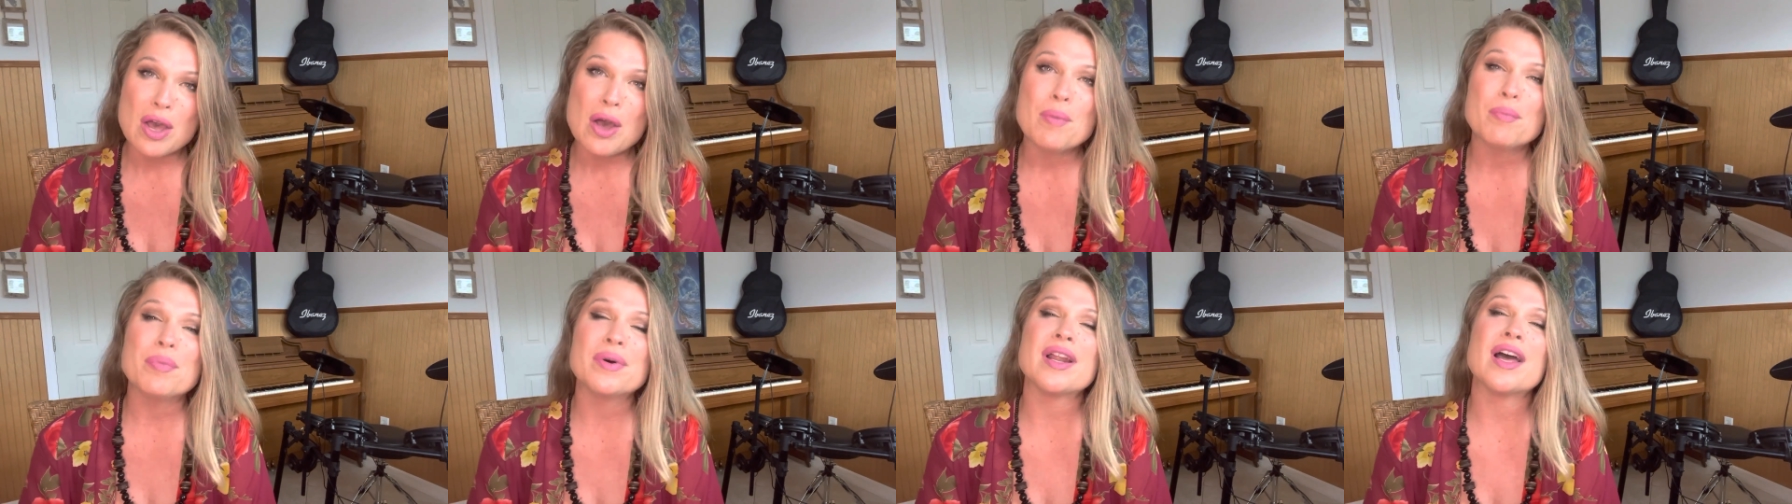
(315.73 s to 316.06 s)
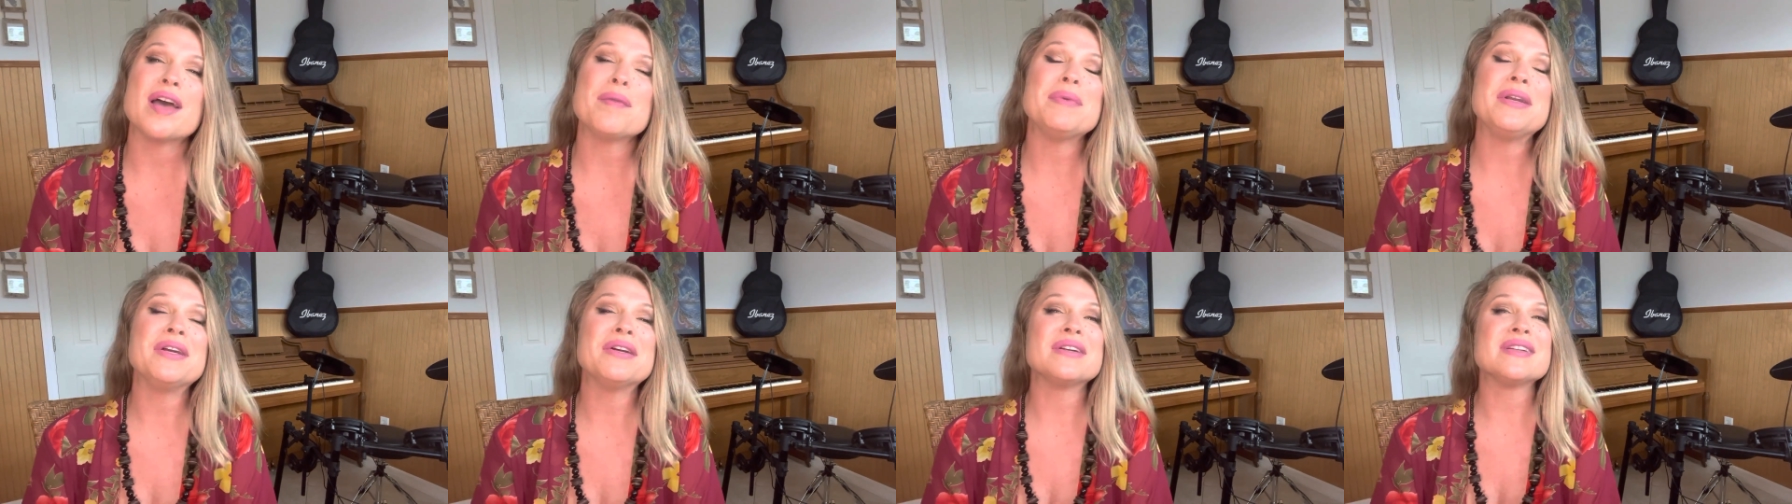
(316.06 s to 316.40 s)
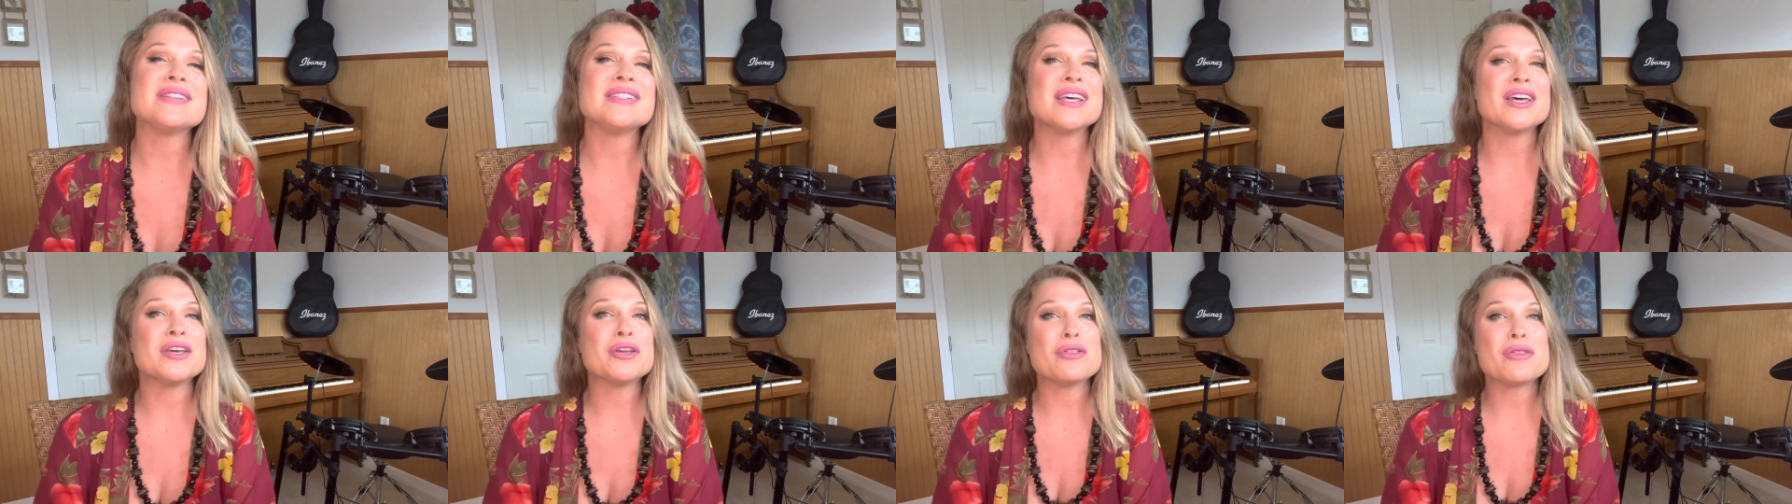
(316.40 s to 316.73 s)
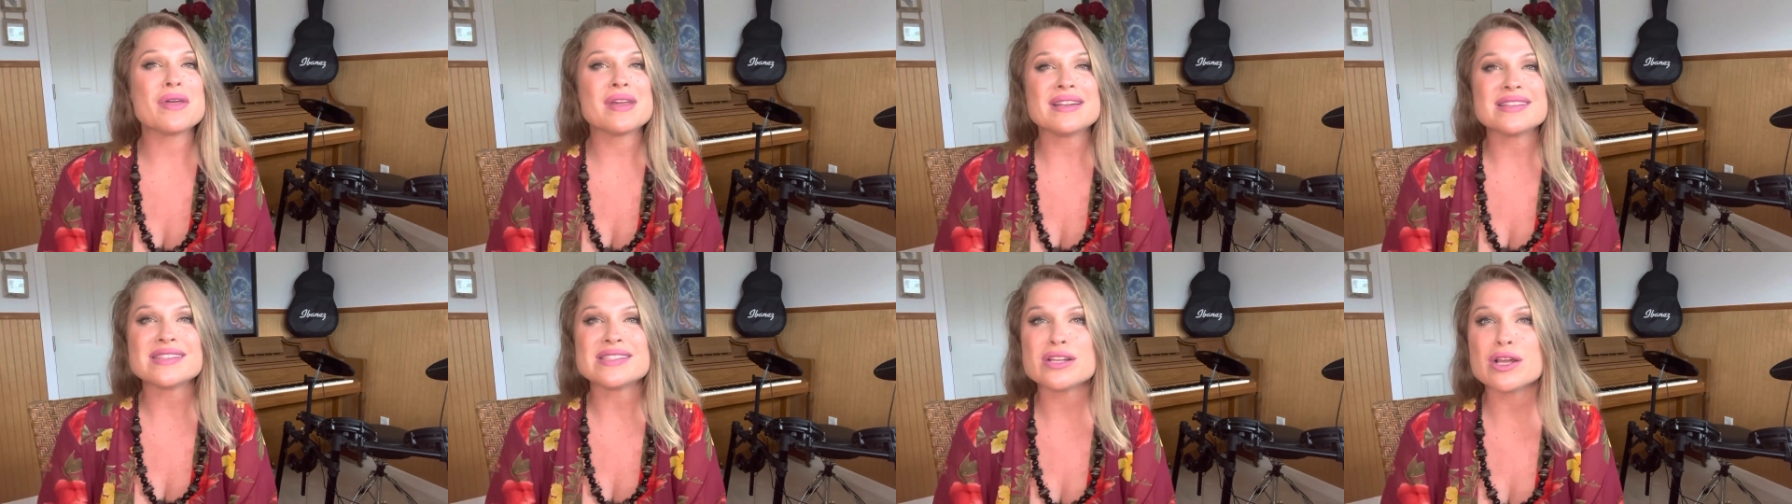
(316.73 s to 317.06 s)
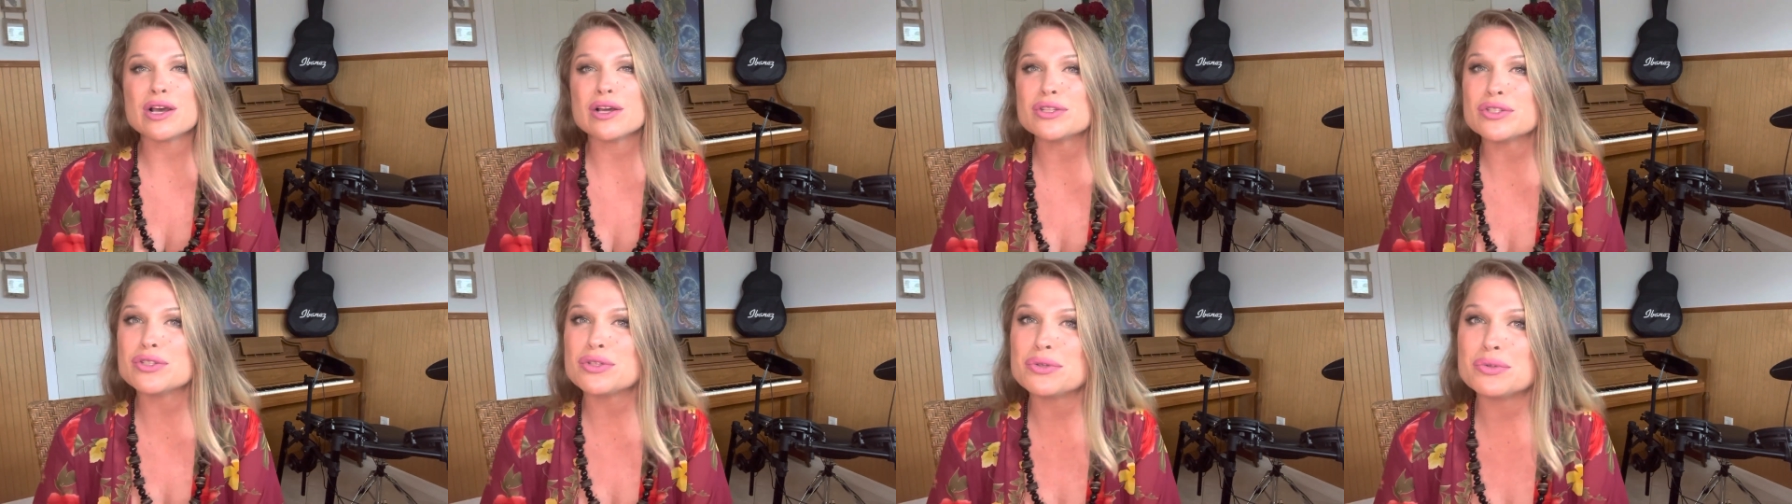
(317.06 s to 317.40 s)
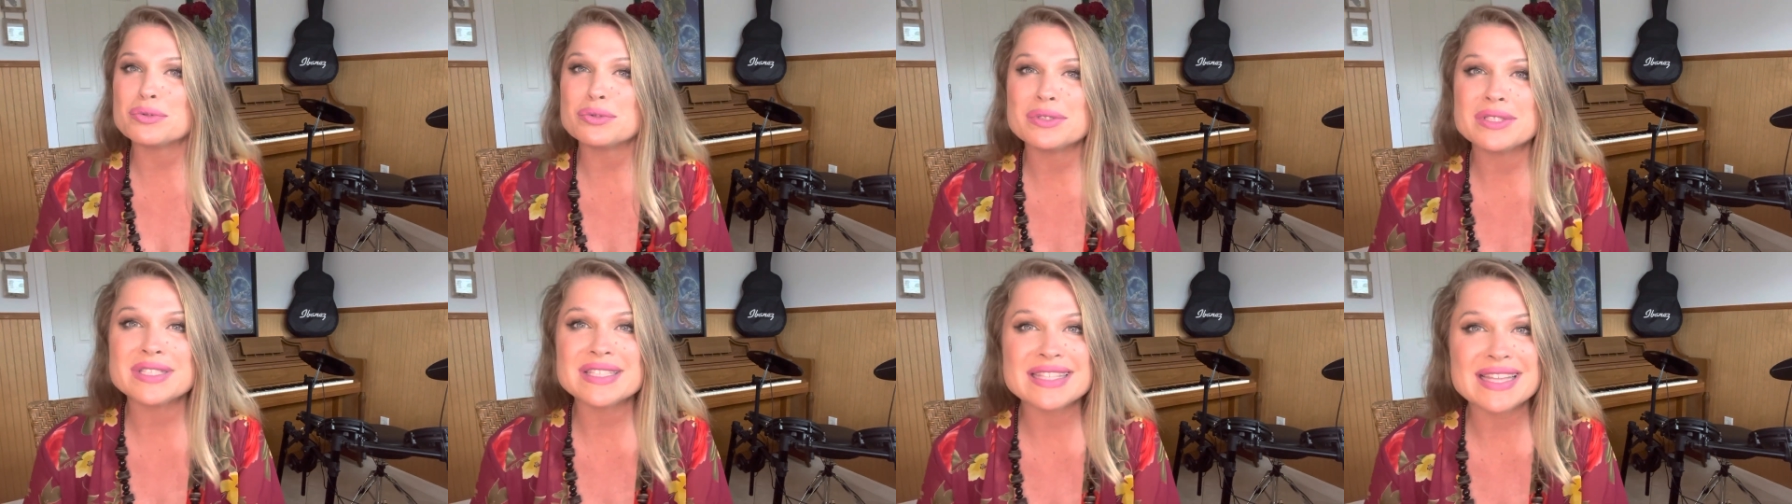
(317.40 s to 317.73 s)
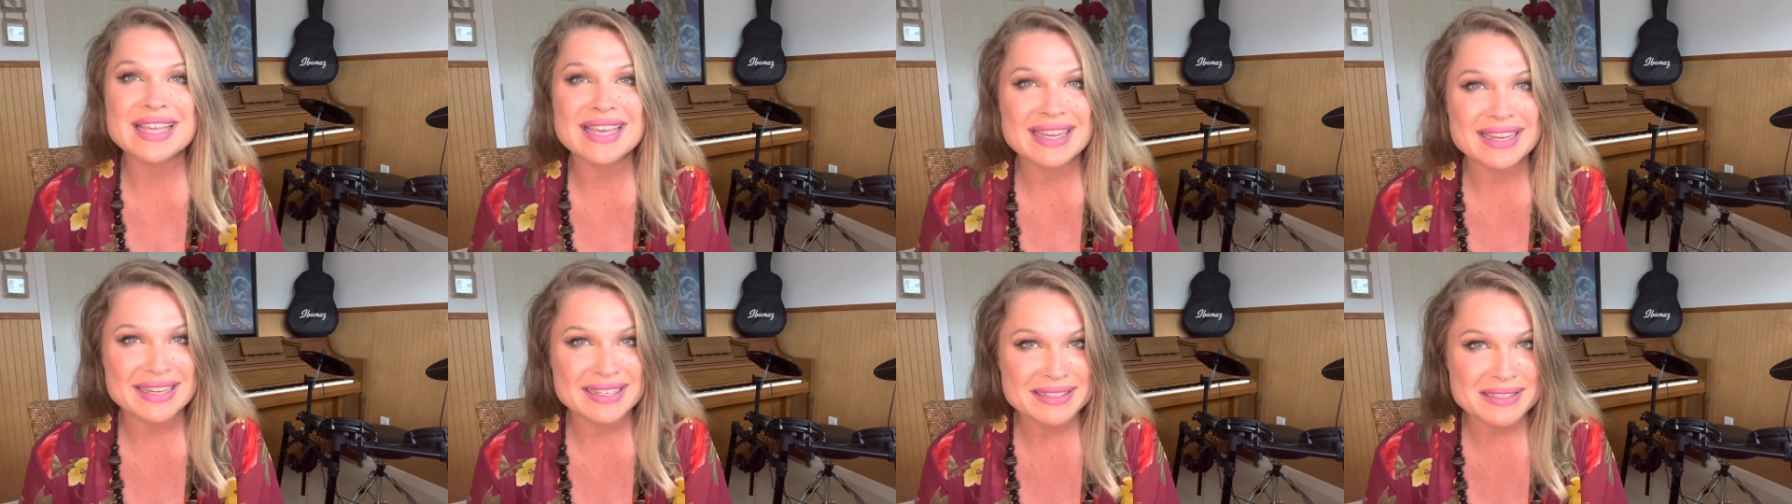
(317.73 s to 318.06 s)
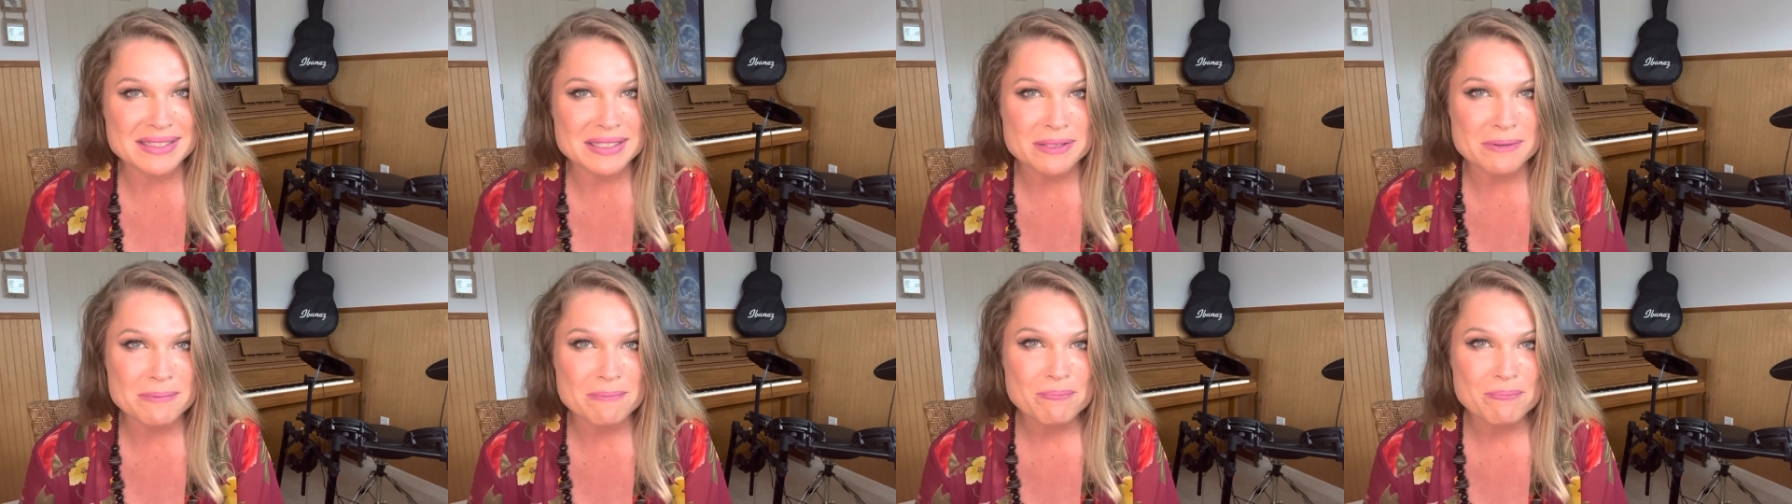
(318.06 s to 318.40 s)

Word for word: But I'm here to tell you that it's not too late.